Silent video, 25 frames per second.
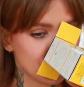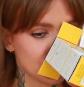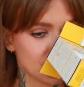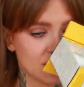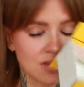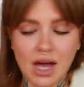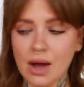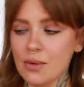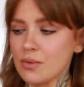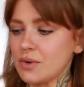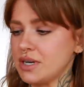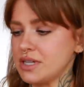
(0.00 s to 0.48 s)

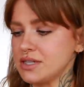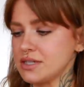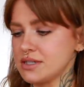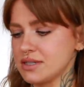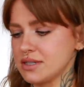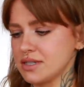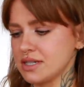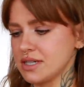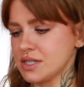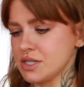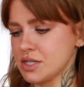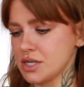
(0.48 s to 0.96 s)
That one is
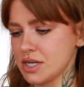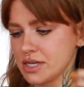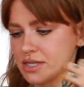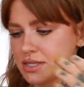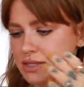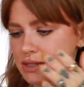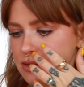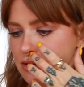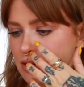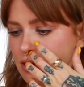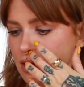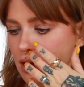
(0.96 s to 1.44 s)

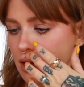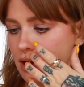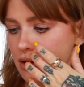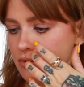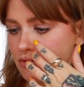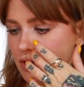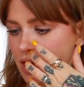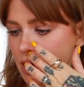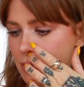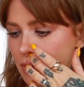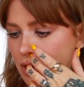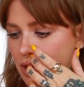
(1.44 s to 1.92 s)
delicious. Uh,
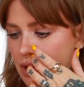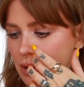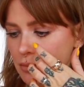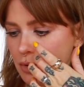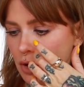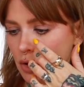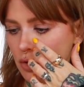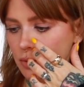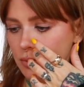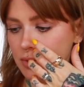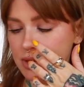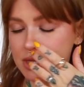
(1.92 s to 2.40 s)
vibrant and
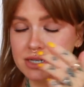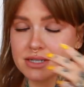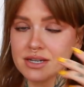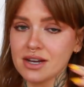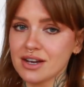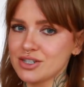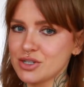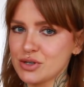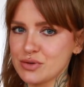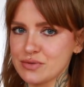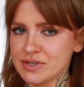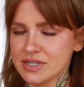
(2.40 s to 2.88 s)
bold with a
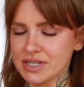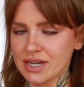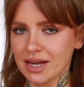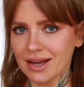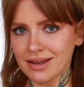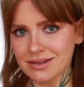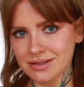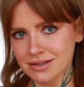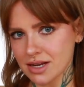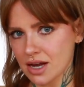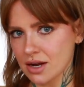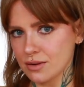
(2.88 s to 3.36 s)
touch of
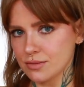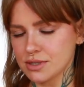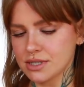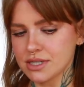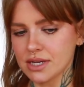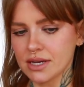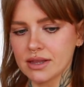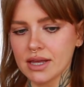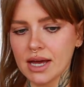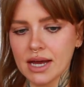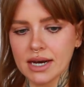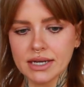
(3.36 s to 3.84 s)
sass. I would
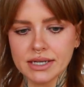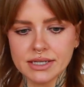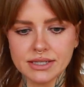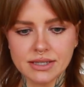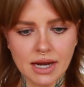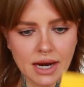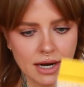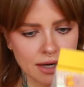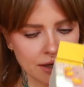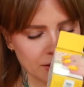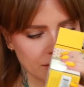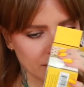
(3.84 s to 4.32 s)
say that is
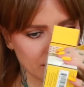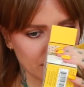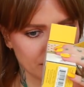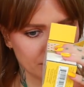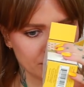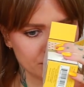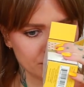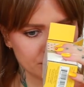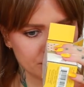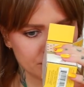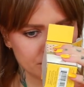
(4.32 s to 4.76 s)
accurate.